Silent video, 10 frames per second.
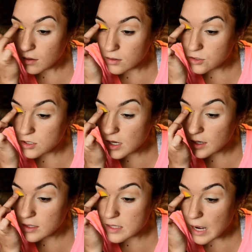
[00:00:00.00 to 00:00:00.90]
Just kind
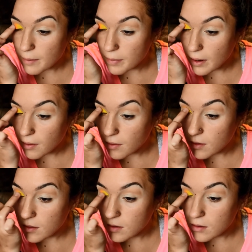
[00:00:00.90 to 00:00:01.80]
of tap out
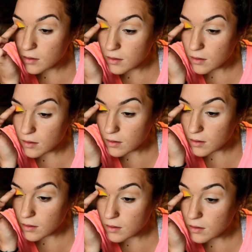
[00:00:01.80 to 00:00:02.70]

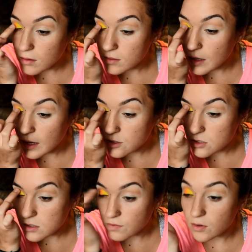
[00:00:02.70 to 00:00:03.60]
the
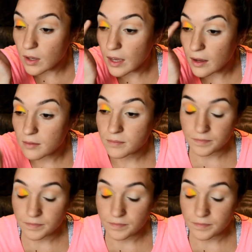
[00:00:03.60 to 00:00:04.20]
edges if you can.